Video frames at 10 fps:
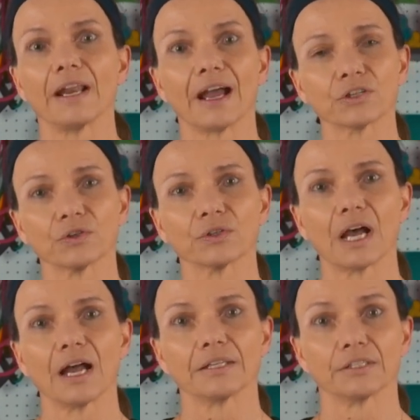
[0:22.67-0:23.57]

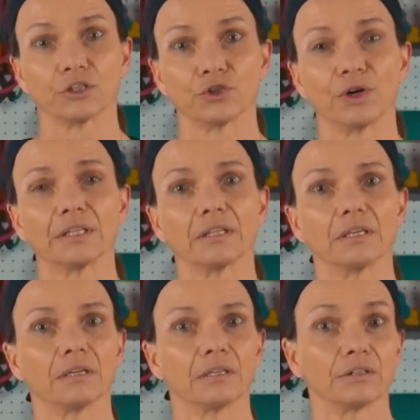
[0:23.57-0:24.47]
exercise to
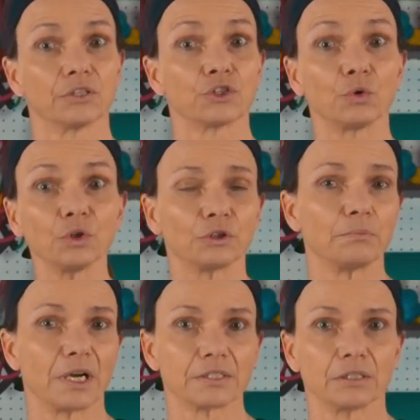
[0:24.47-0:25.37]
strengthen the shoulder
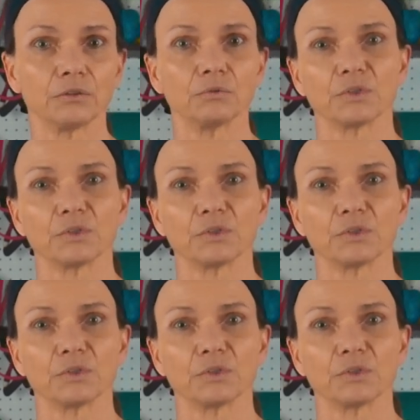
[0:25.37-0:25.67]
muscle,